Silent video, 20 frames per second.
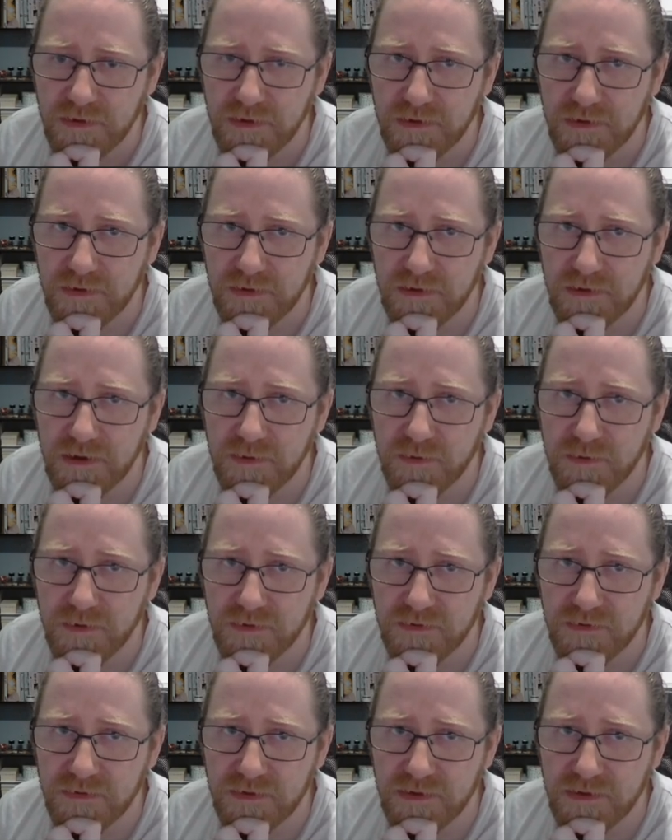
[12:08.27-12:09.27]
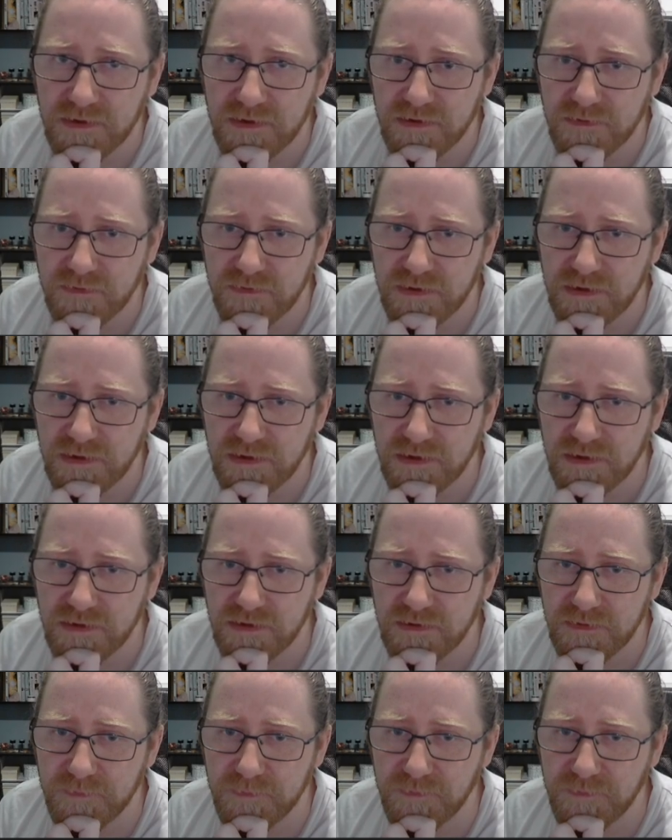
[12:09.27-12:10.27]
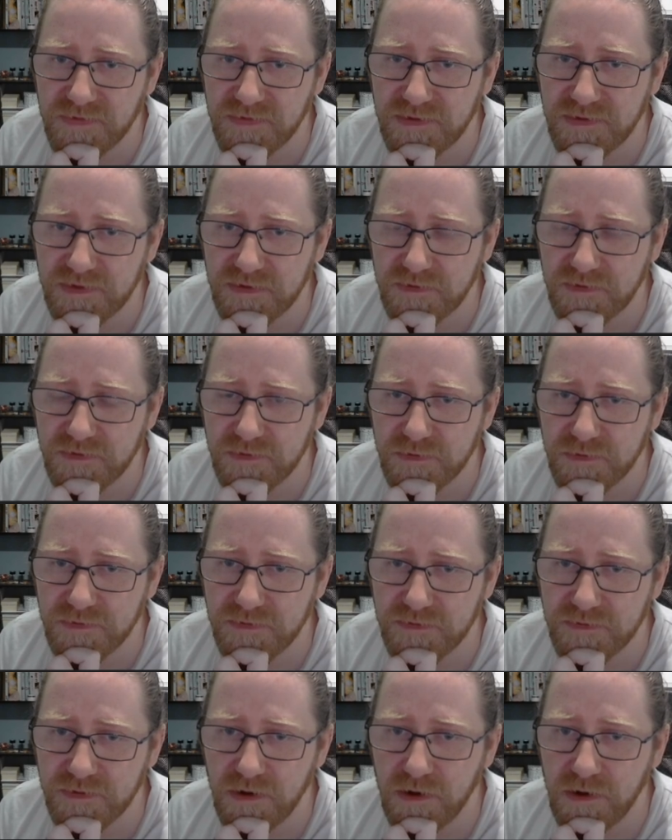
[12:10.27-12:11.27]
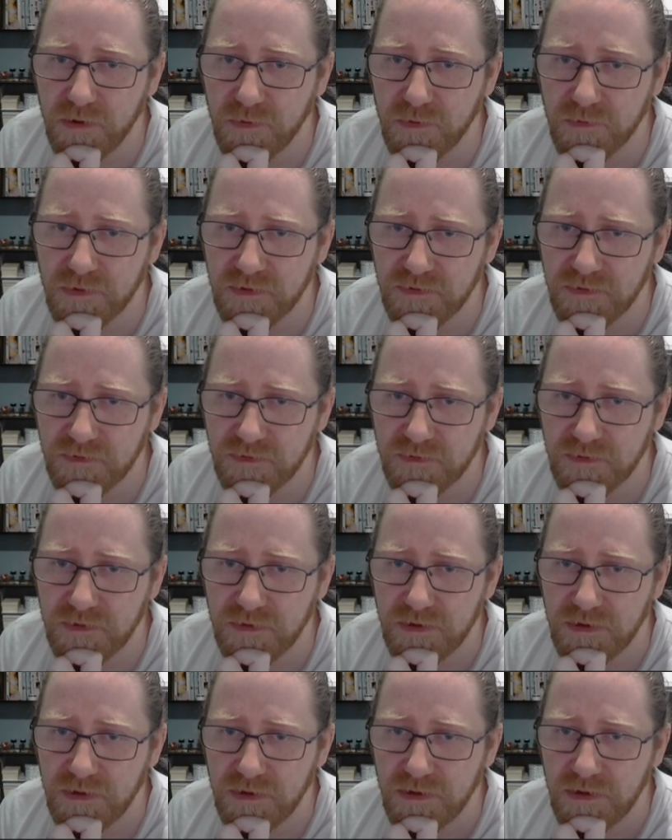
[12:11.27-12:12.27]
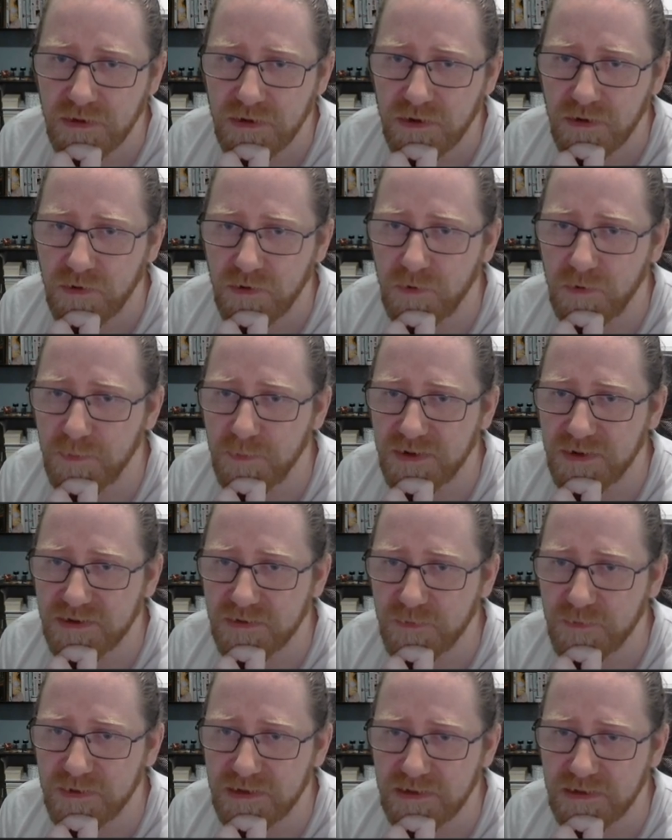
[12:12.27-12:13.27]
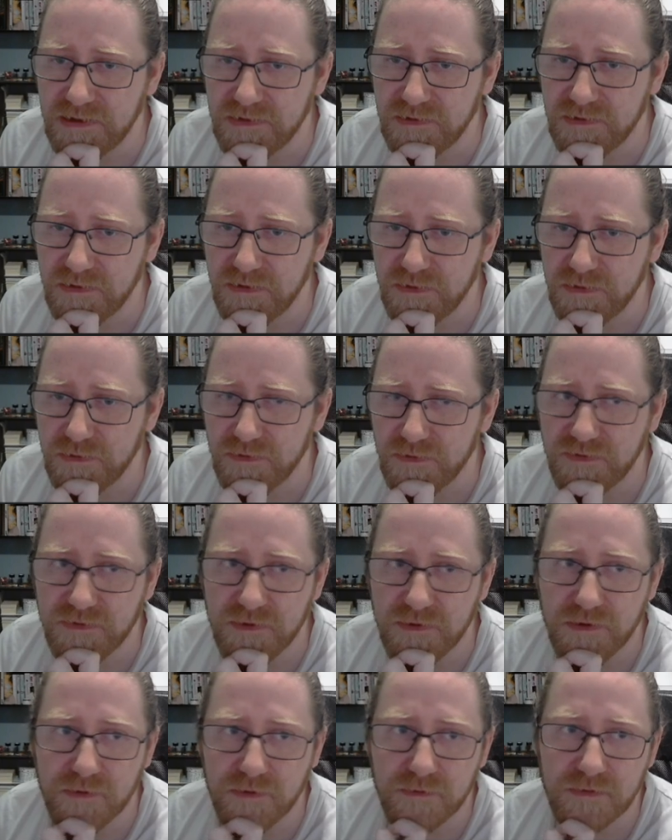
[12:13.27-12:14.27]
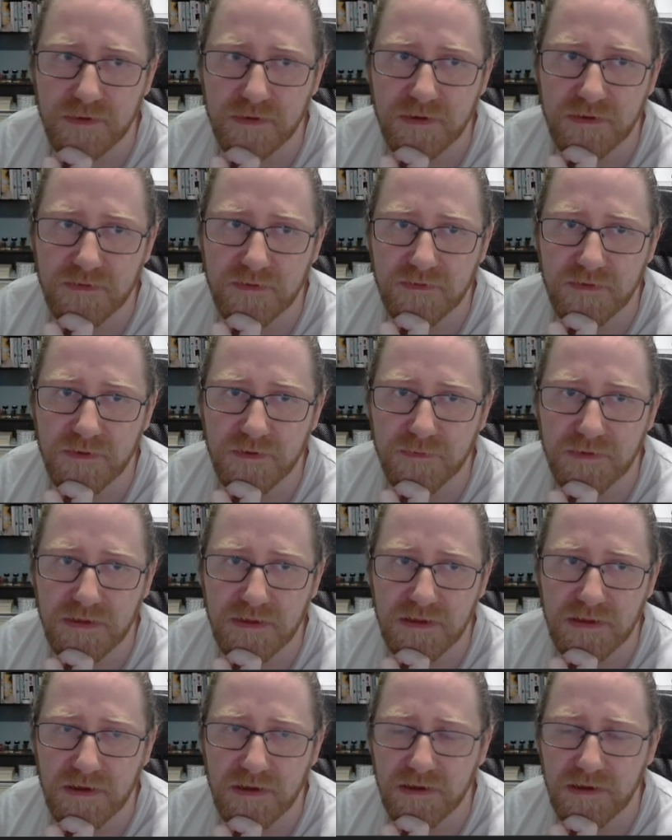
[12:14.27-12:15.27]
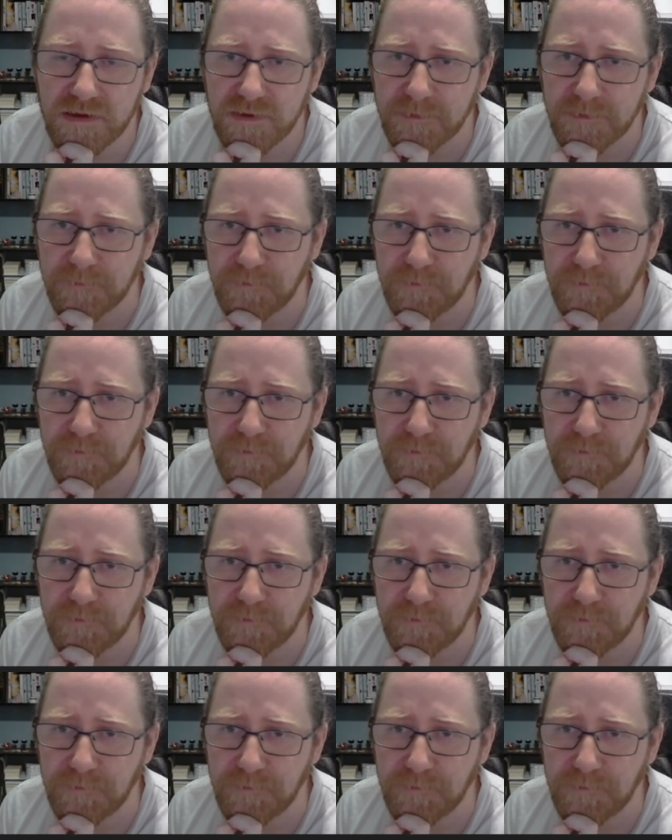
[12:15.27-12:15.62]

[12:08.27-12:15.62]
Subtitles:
I'm going to give this to Tauros, hoping that we can get a Thunderstone down the line.